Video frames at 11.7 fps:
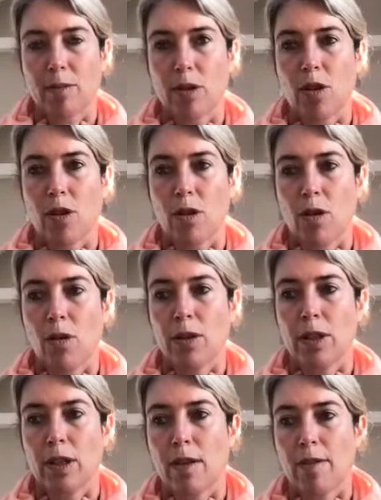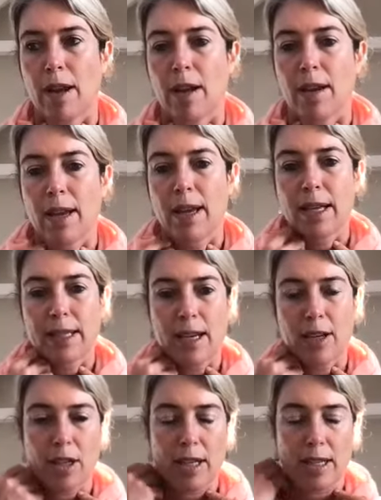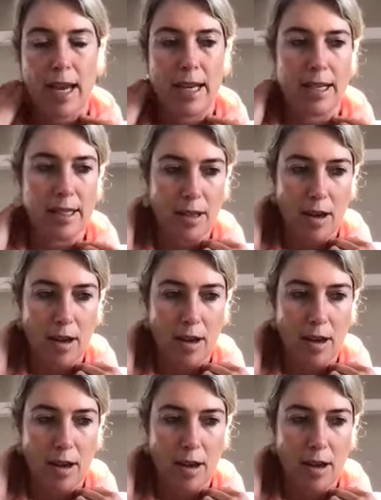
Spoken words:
which hold a lot of our tension and tightness.